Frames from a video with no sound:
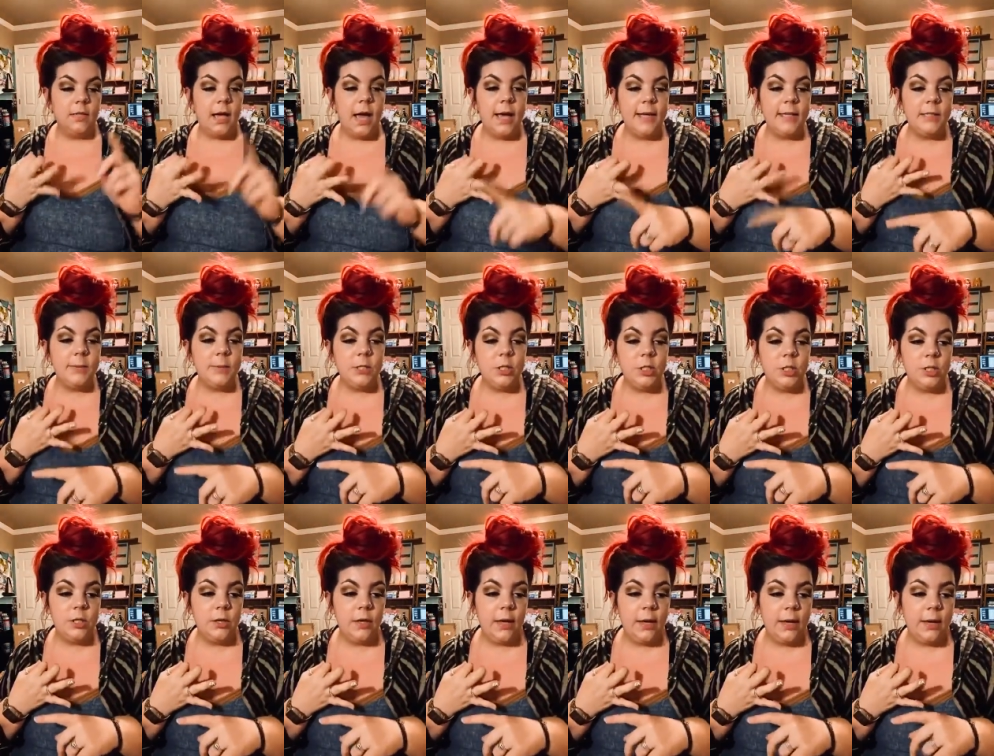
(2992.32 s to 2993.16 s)
tie as
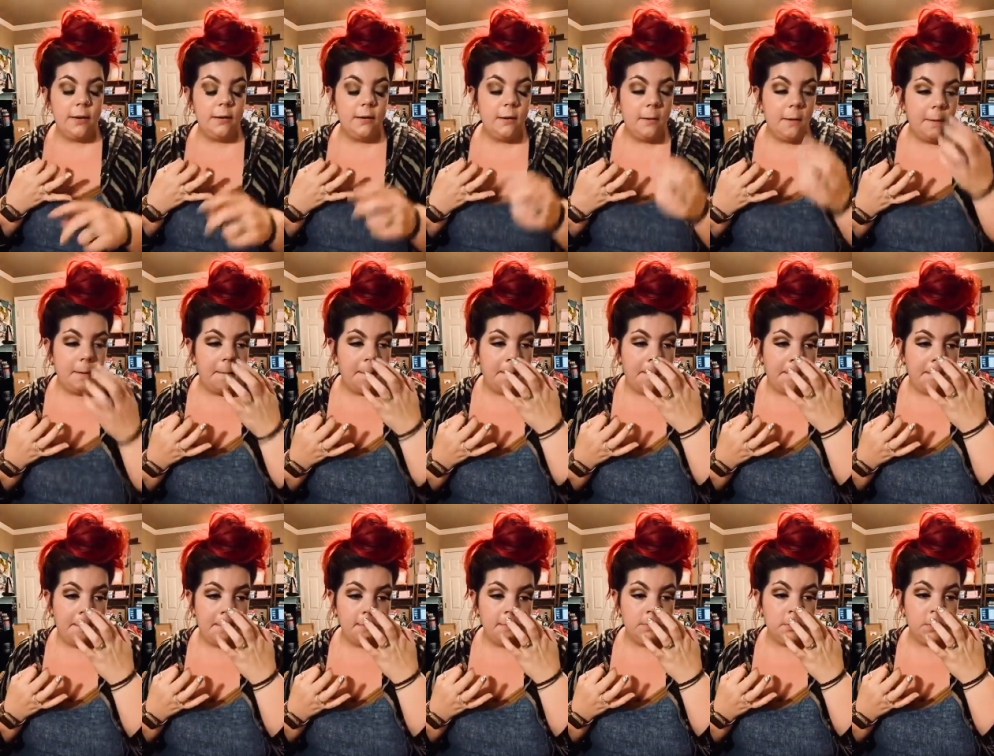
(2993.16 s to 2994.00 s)
much as you can.
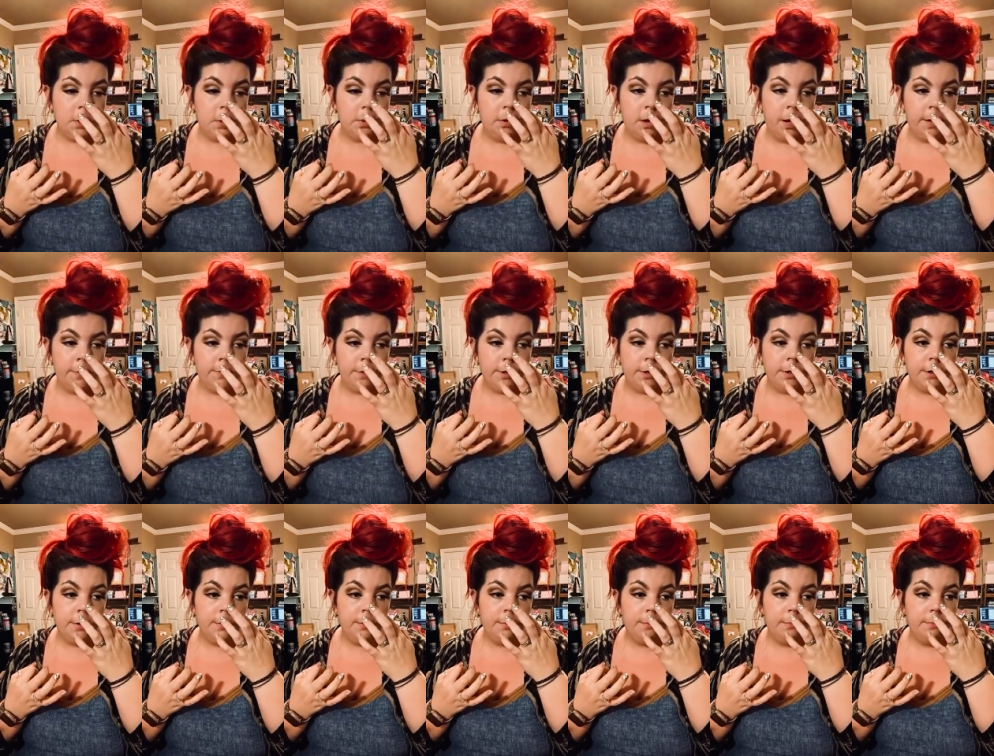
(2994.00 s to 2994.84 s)
Don't
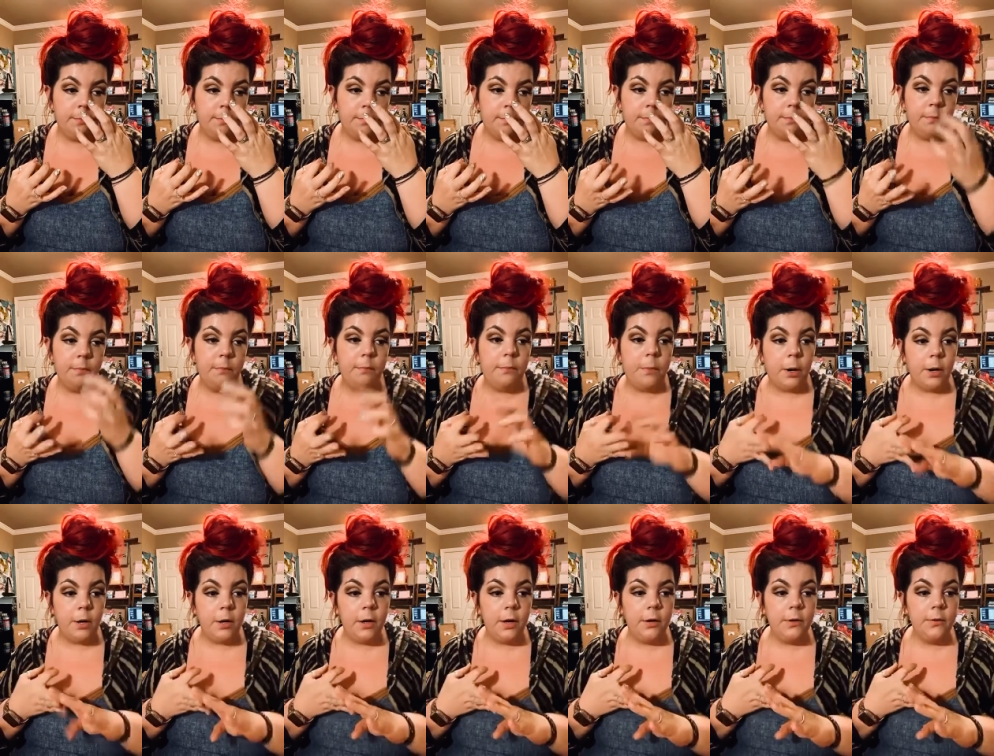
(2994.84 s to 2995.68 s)
cover
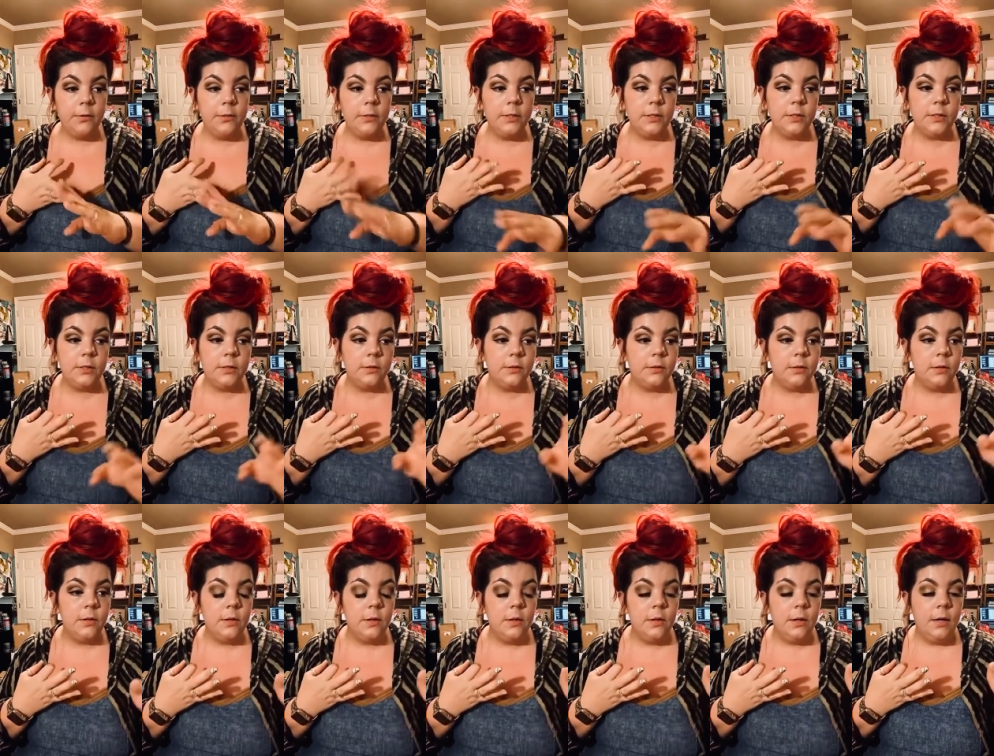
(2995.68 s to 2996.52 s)
barcodes,
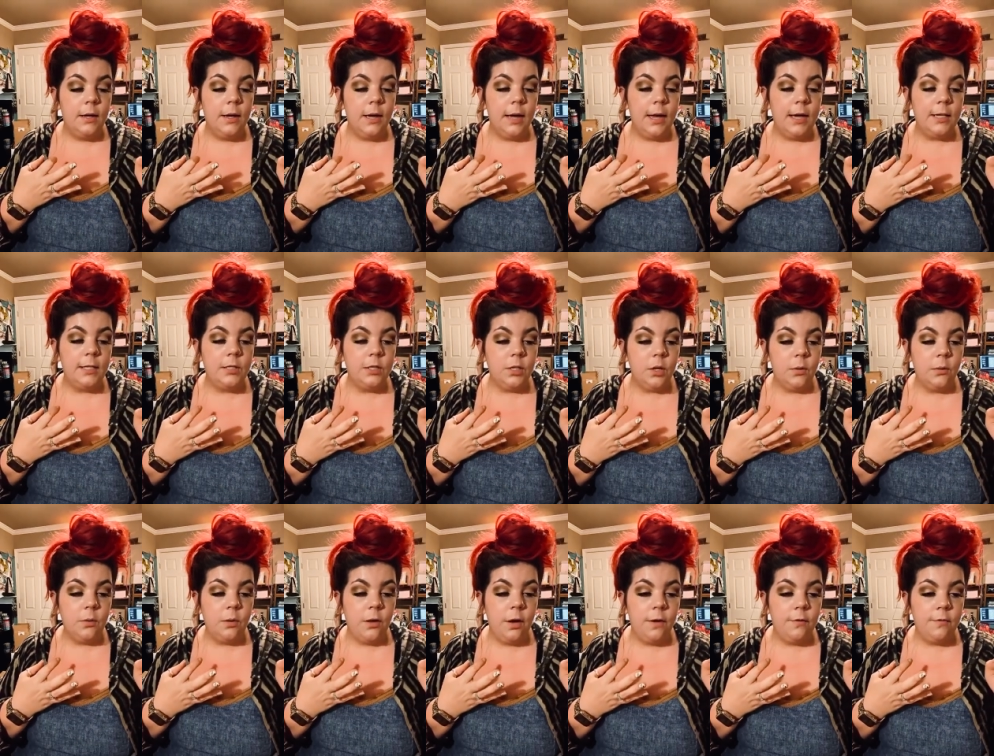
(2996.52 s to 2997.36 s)
and
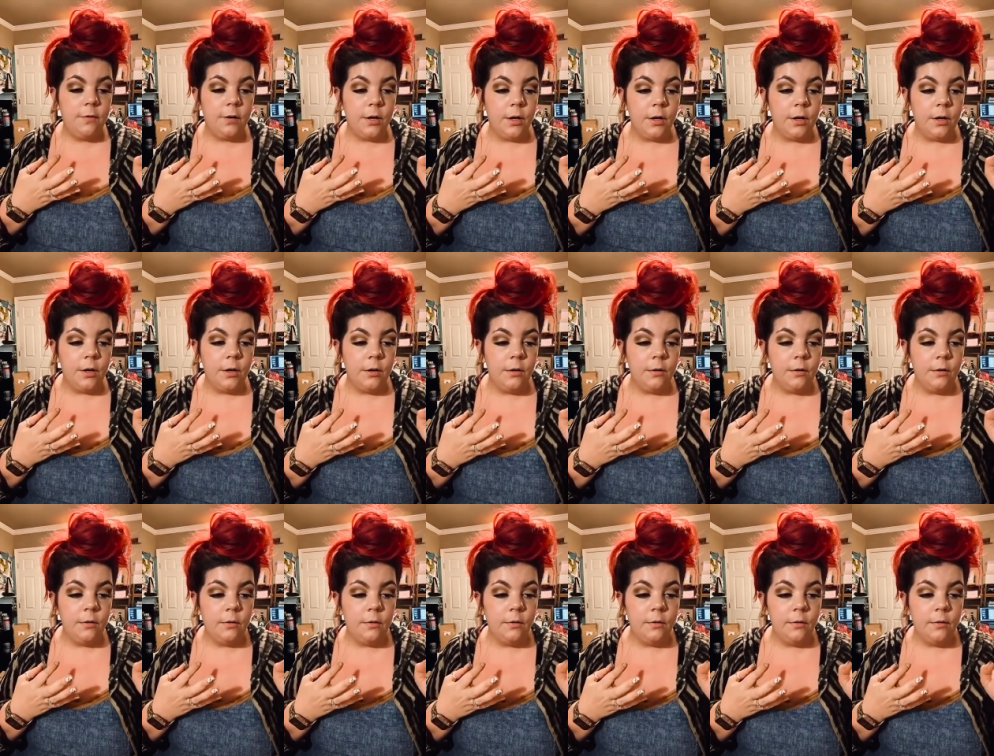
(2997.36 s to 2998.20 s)
don't cover
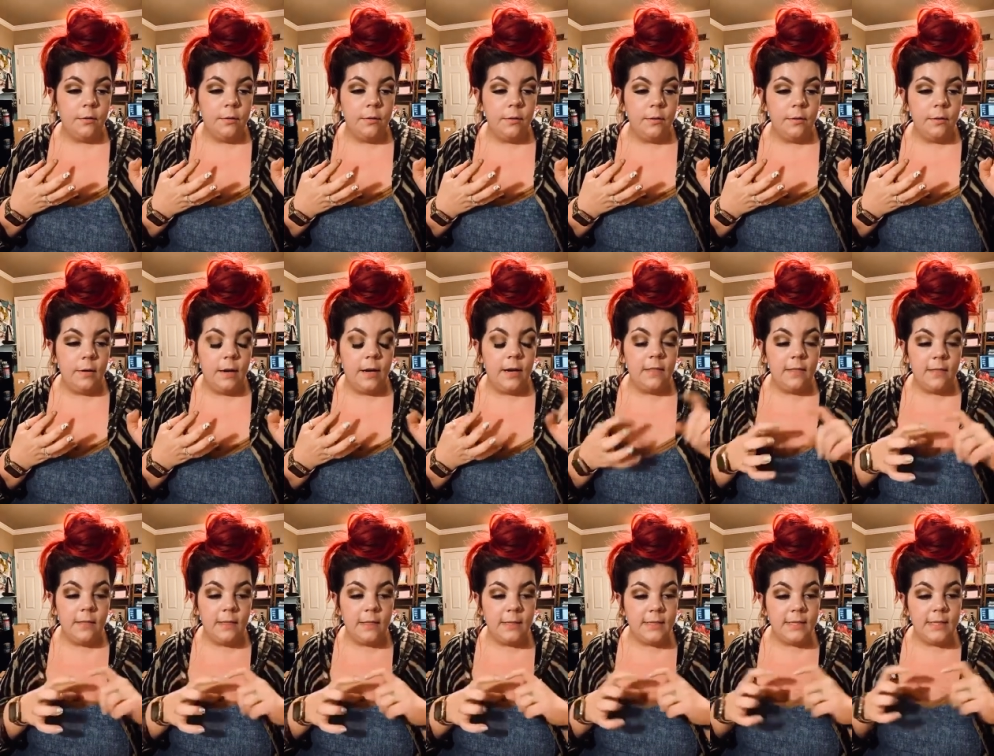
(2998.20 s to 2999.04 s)

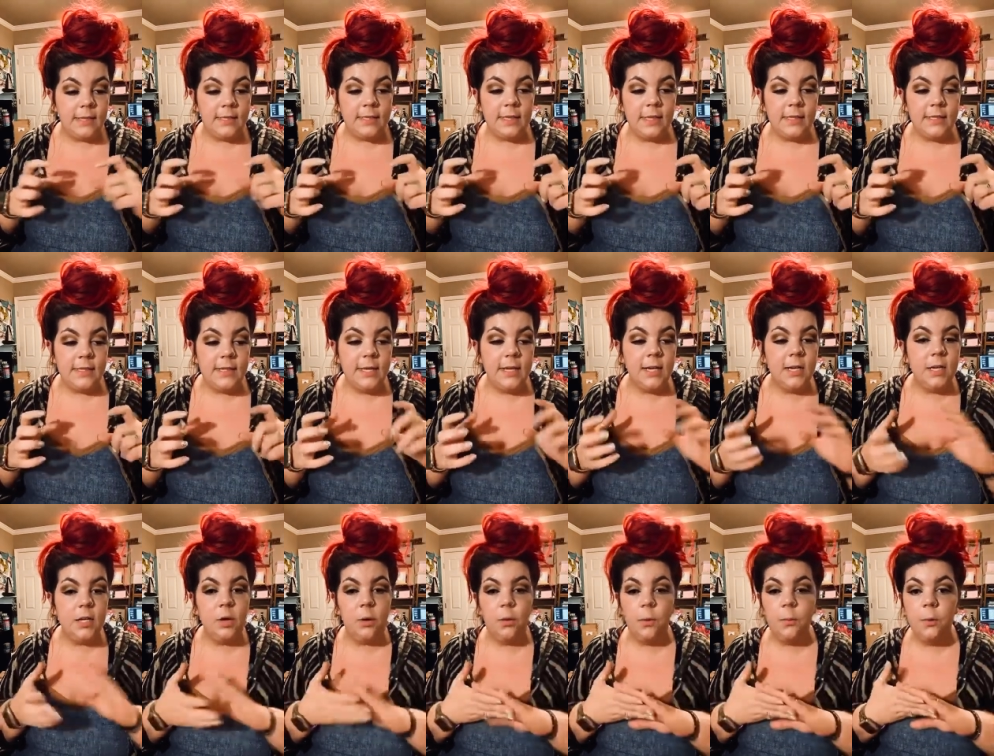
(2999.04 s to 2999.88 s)
anything that says
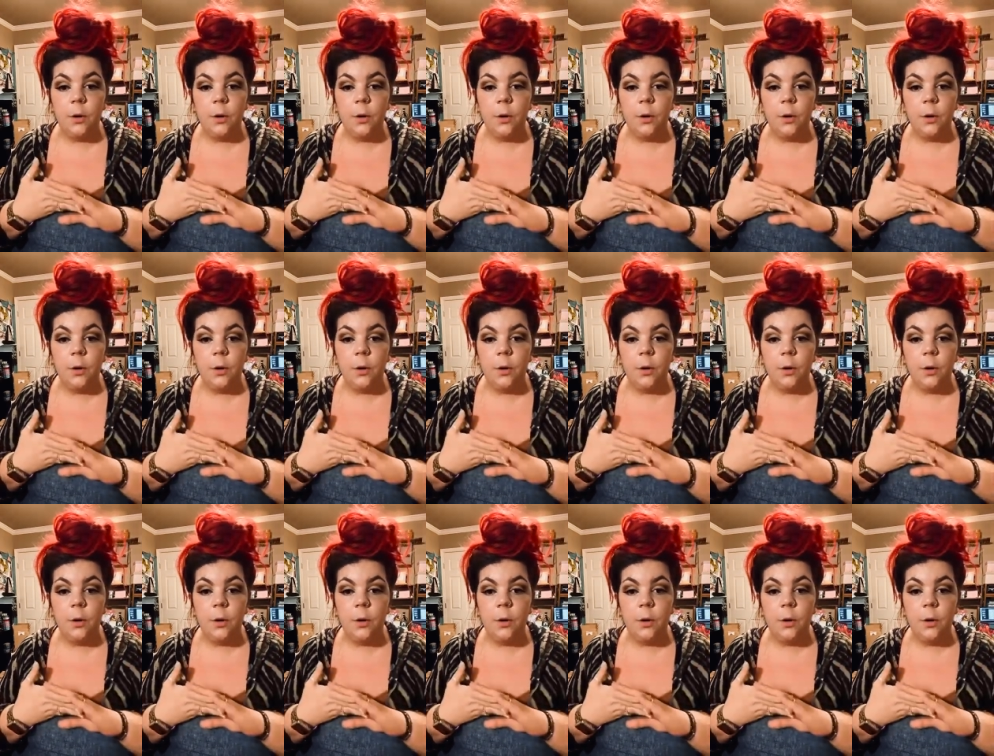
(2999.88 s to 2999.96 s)
Scentsy. No